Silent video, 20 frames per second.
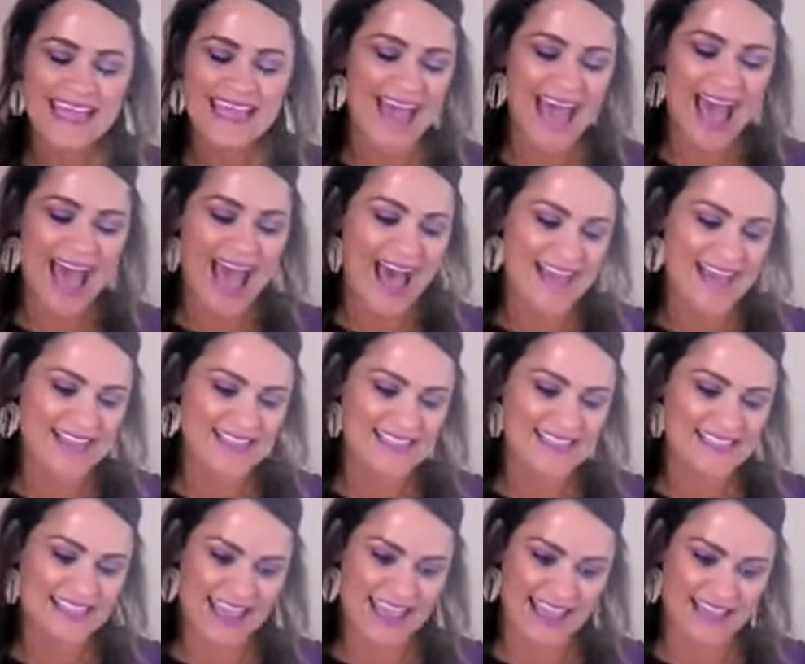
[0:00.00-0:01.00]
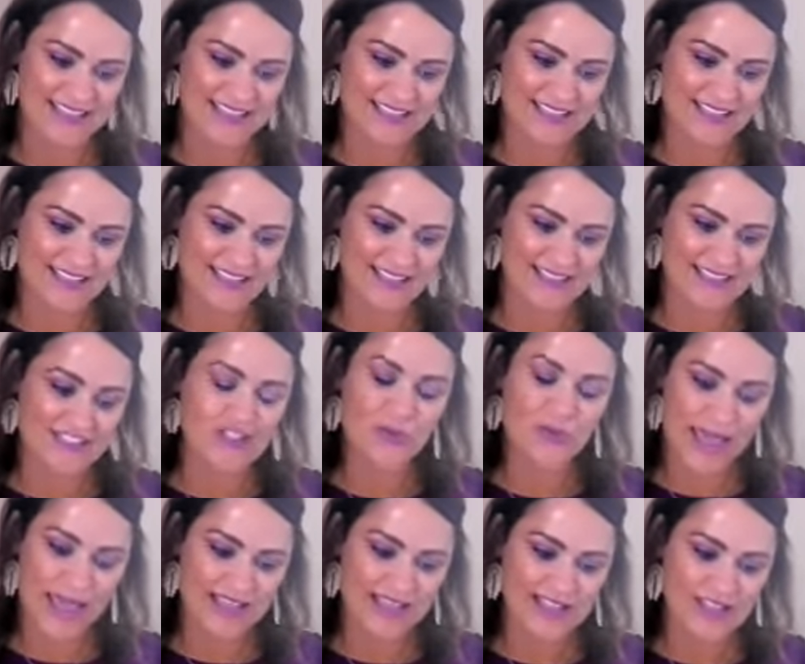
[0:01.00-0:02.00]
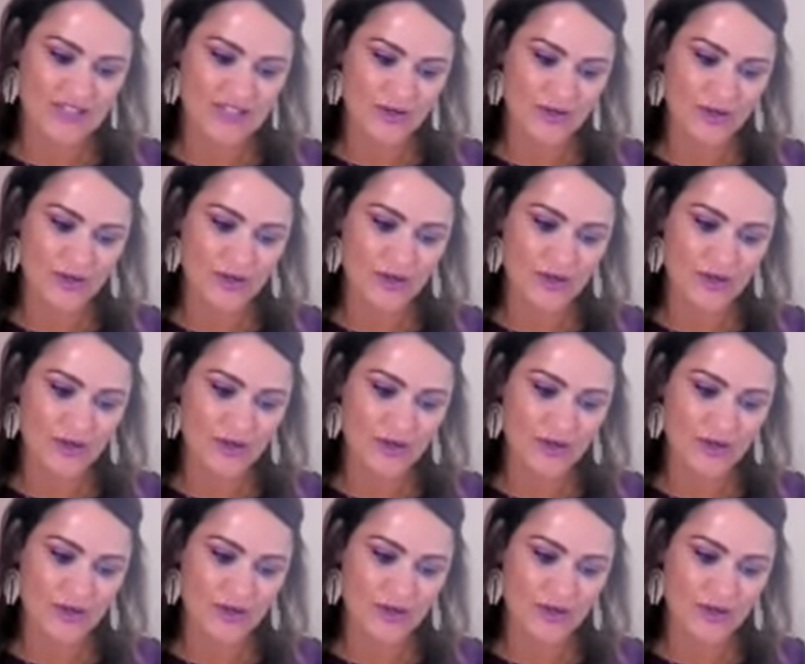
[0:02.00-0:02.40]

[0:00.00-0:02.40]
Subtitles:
asked to answer